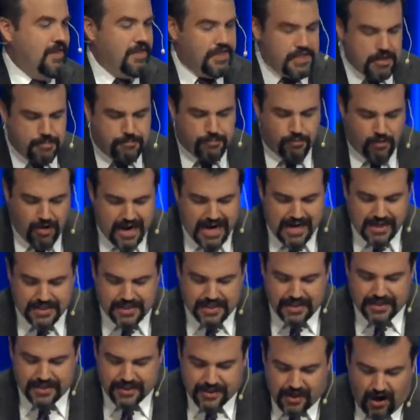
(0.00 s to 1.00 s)
They're
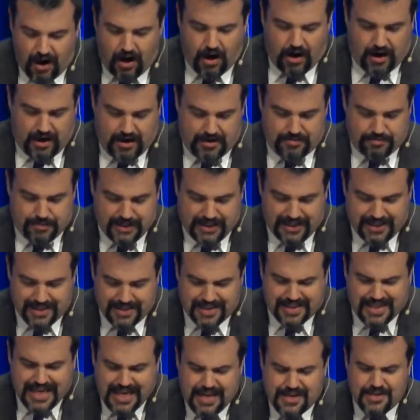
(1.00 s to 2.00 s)
praising God
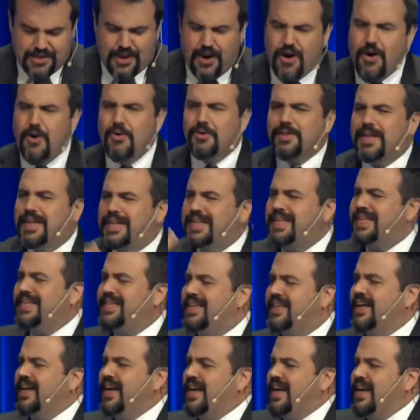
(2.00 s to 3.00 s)
because they know that
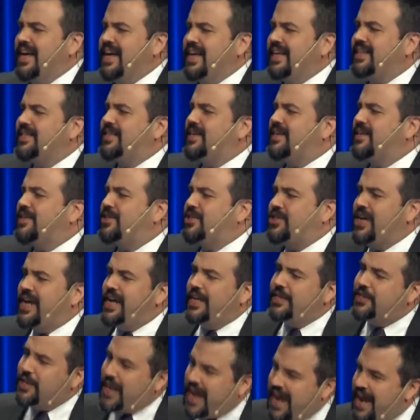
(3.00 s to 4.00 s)
he is going to
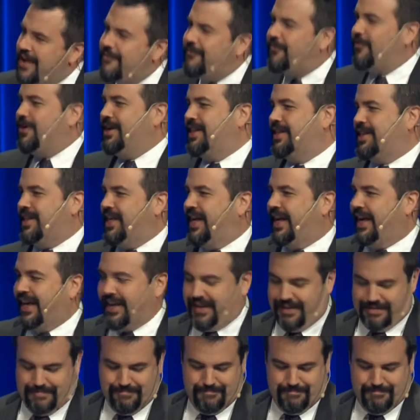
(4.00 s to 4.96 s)
change everything.